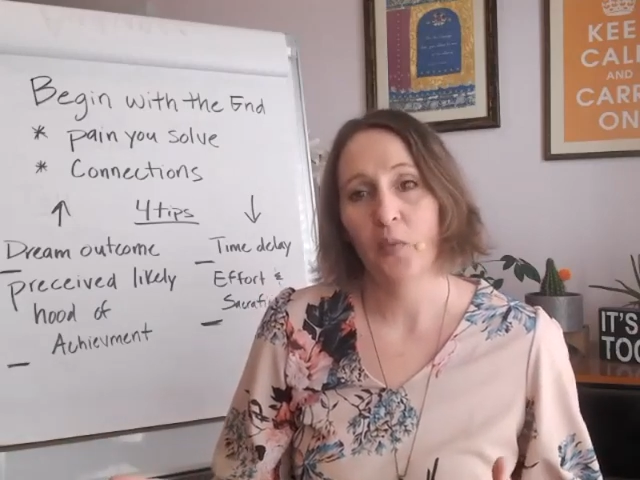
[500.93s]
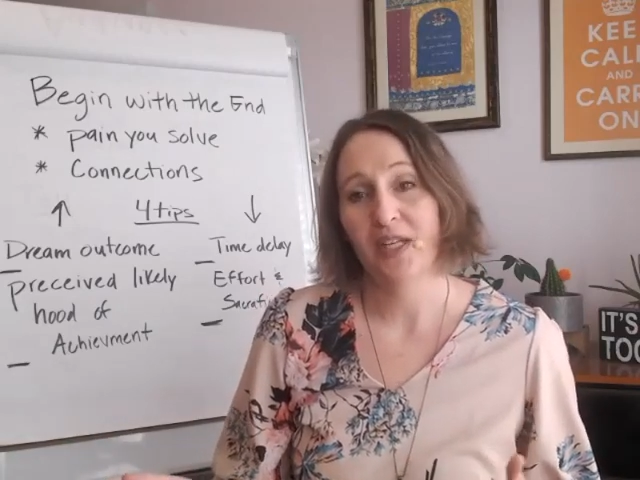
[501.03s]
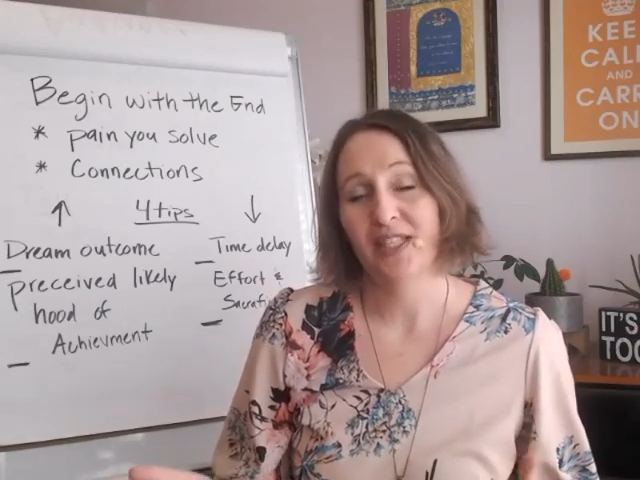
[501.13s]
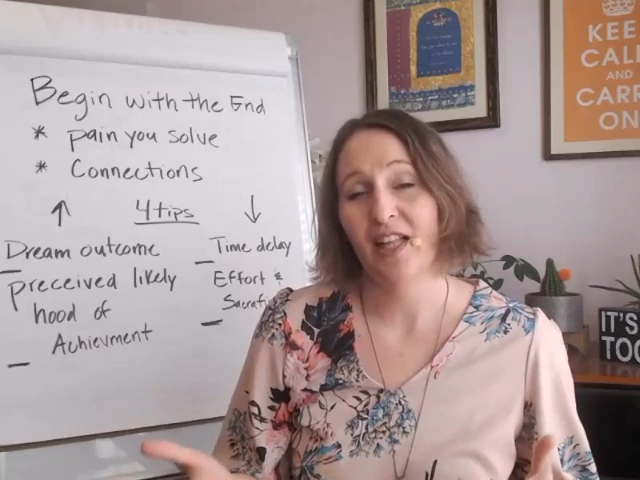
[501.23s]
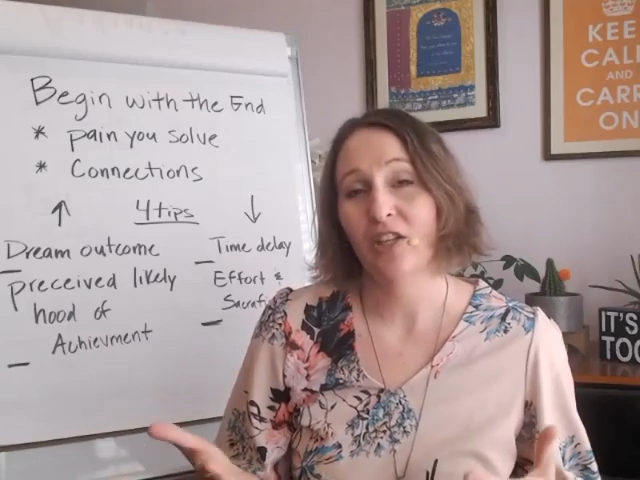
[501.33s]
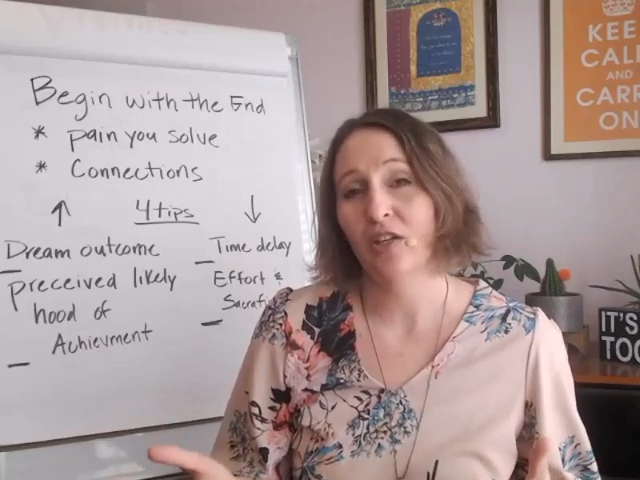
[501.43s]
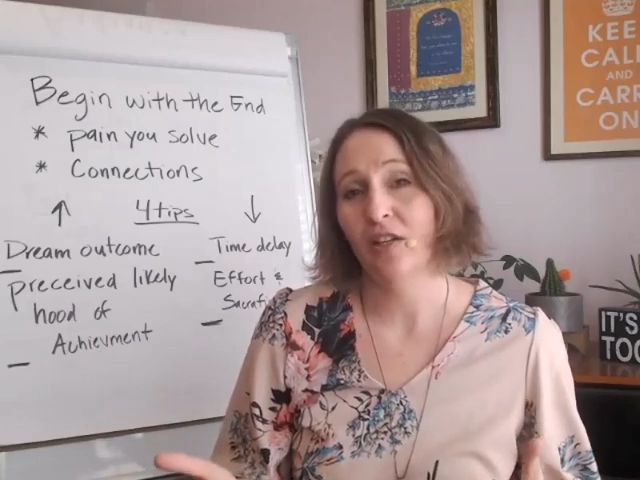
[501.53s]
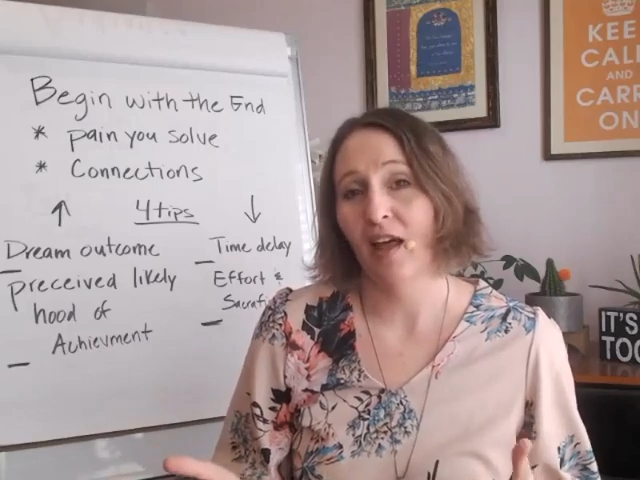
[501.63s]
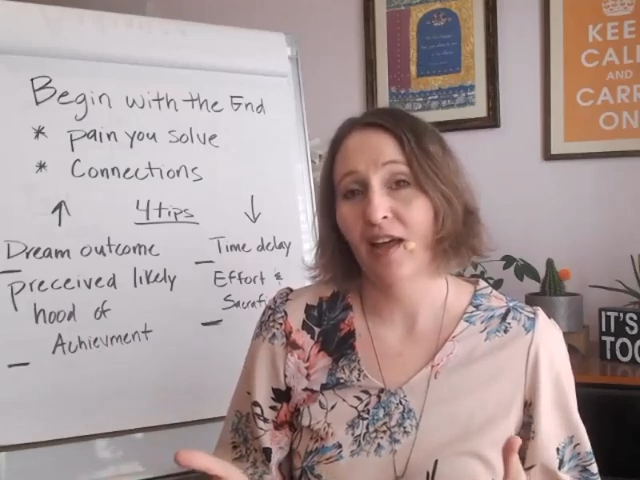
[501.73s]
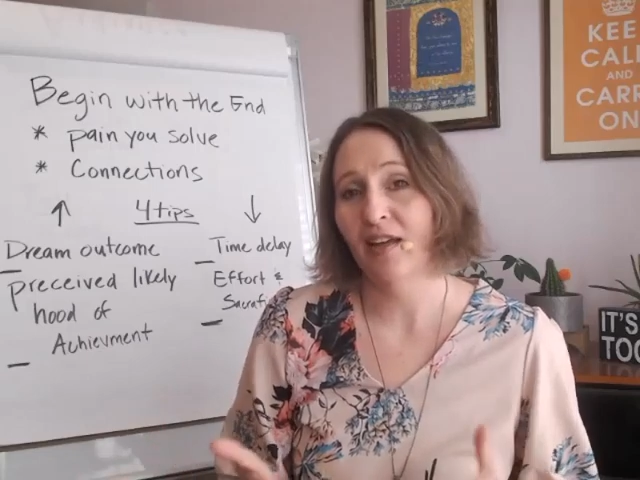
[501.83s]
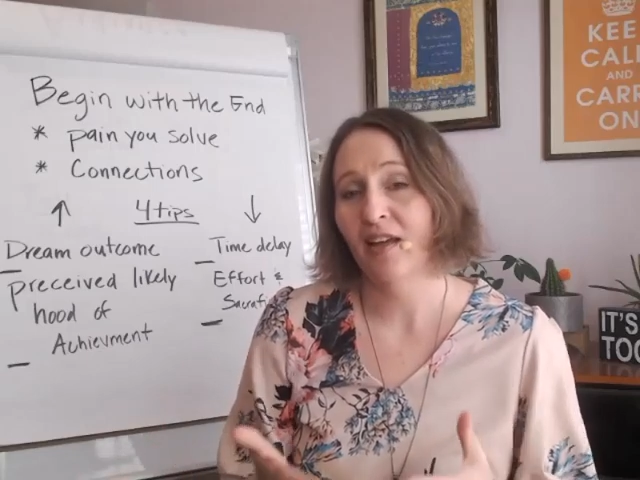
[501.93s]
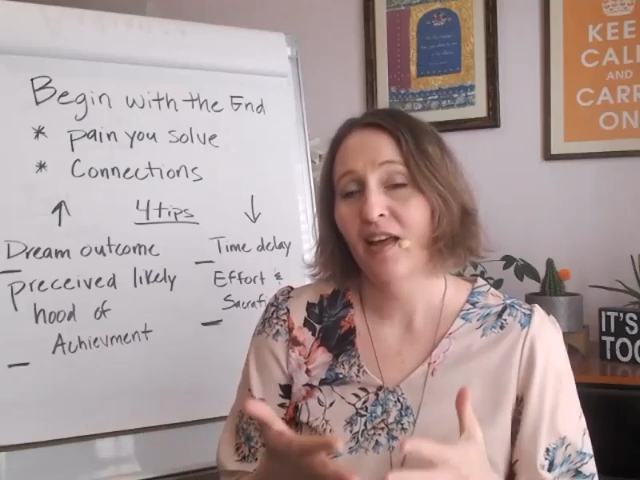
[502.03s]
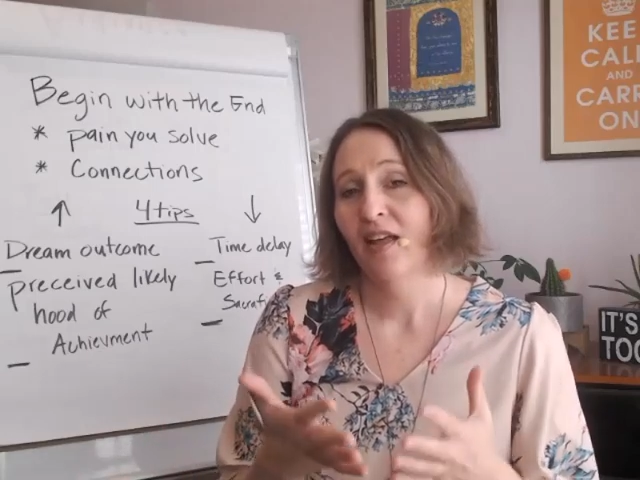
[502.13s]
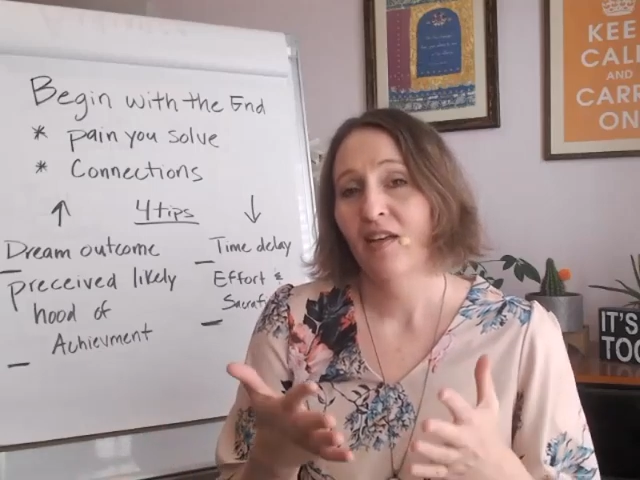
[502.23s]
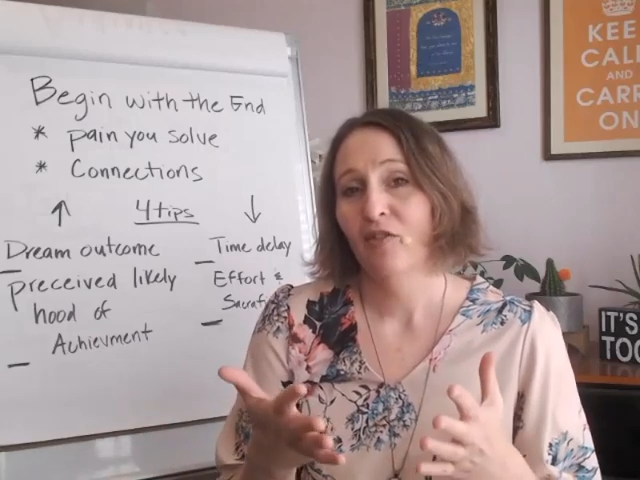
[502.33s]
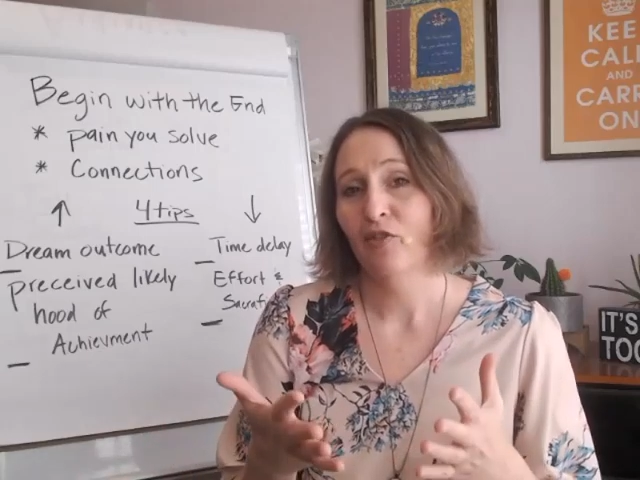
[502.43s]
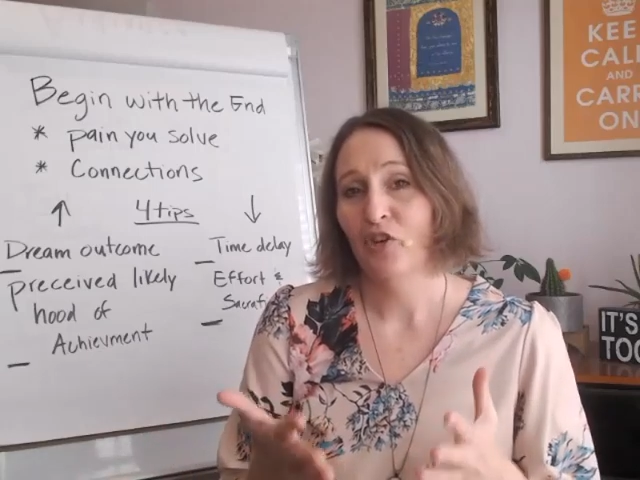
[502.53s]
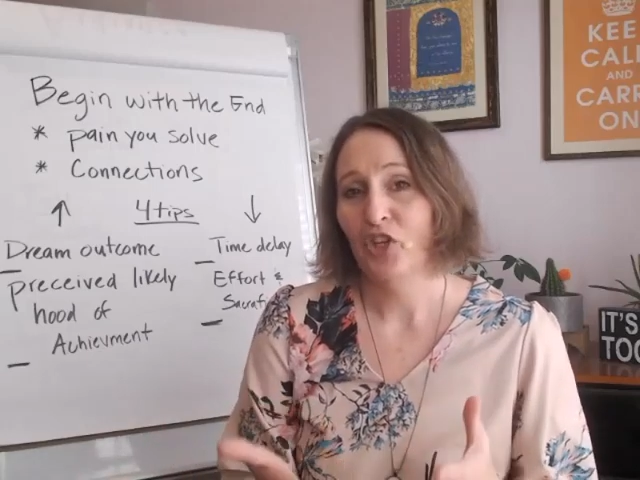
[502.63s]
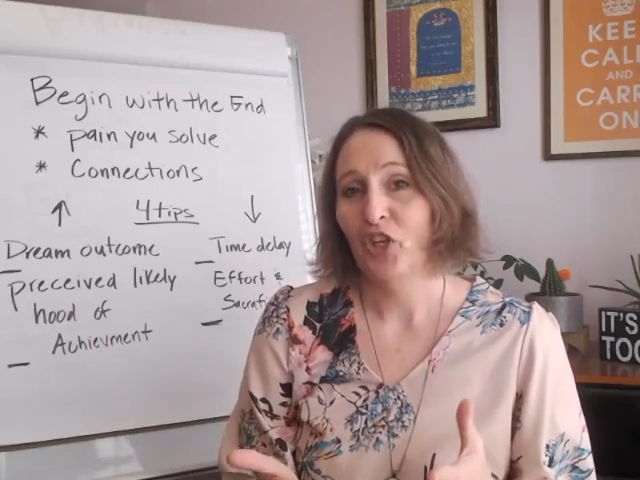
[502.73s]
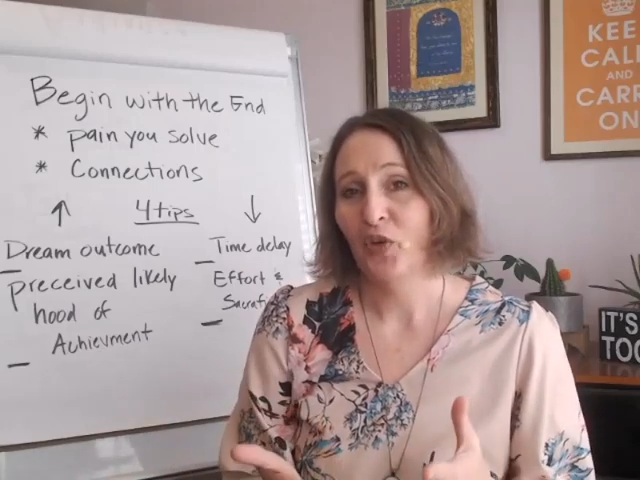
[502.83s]
And what does that look like for
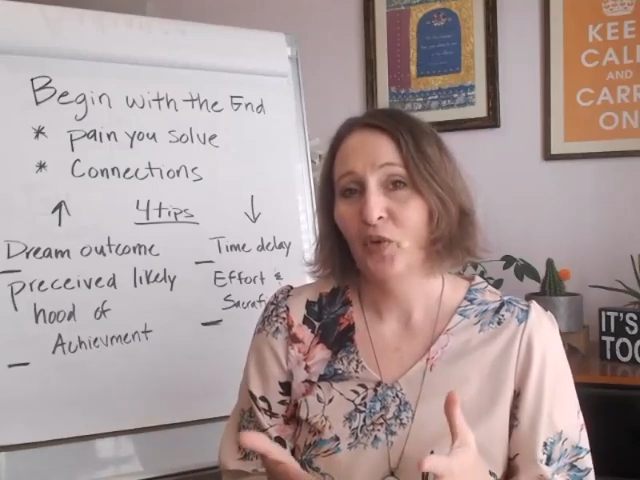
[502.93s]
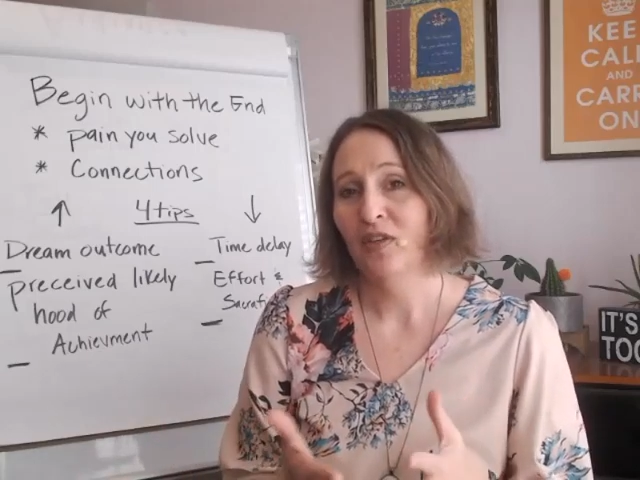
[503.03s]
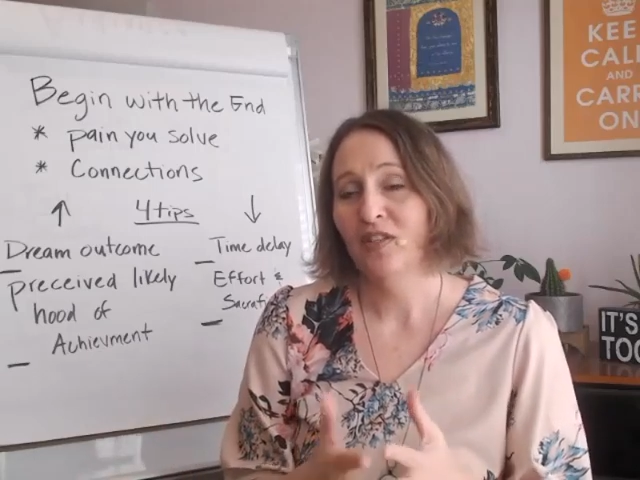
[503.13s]
you